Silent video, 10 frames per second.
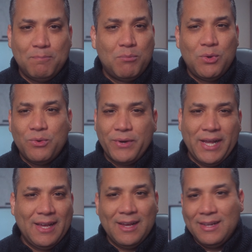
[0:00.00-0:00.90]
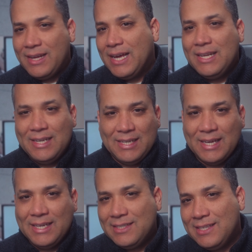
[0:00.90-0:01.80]
moire and
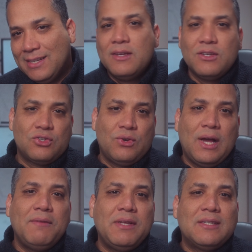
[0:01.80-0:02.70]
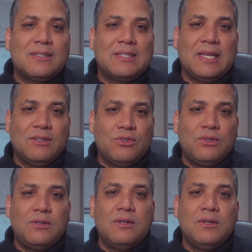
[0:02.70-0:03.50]
aliasing. So having a standard